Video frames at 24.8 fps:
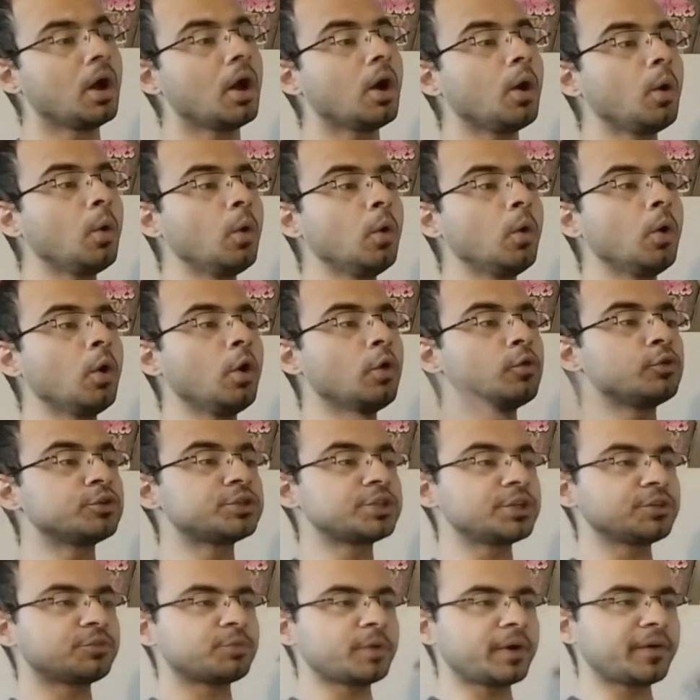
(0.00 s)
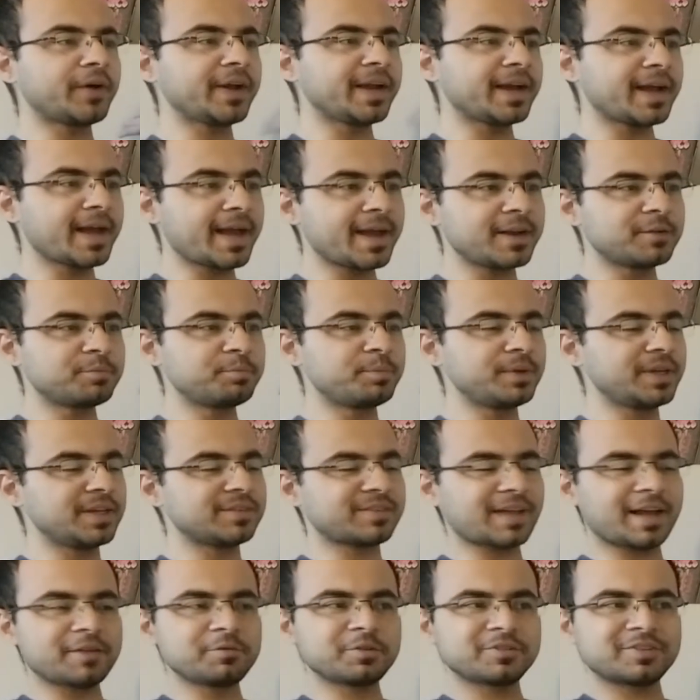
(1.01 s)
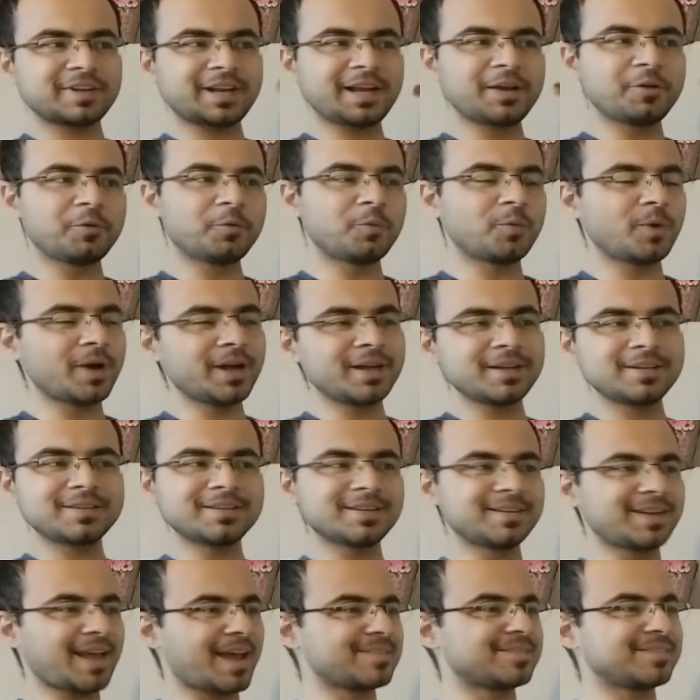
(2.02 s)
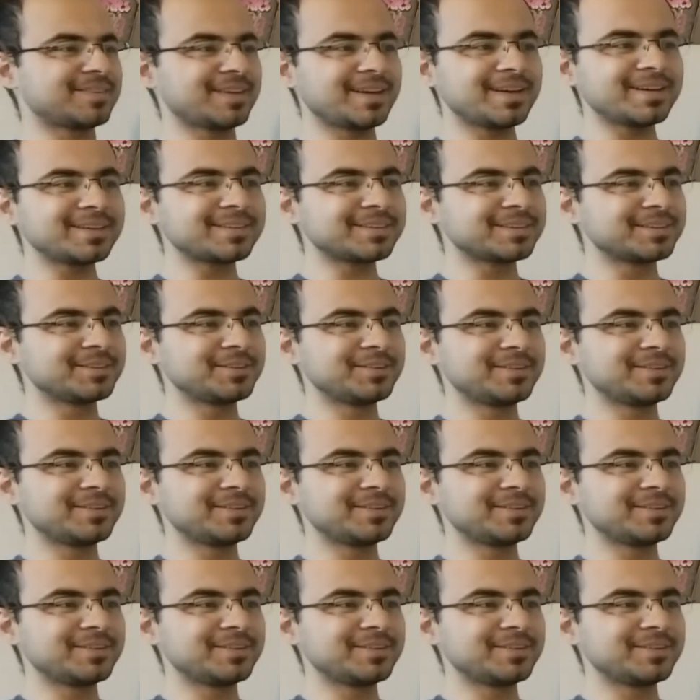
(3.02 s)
Oh, she's wearing a headpiece. I was like, what? That's it?